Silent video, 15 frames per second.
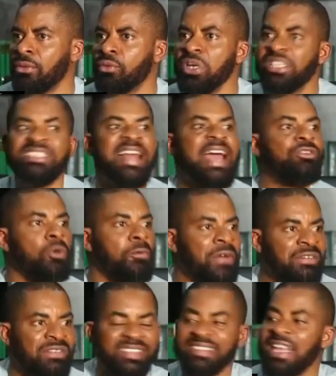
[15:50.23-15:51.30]
Which 9 to
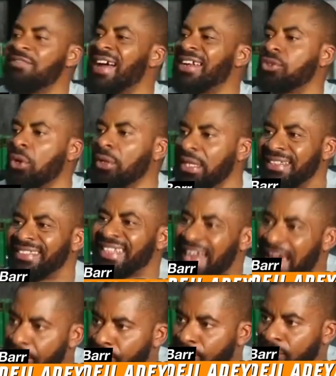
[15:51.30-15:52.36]
5 has he ever done in his
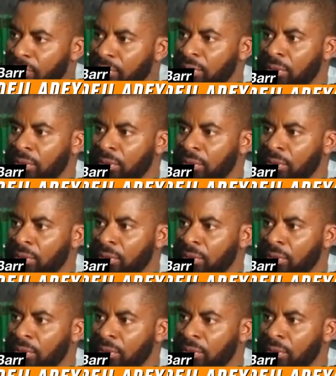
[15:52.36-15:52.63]
life?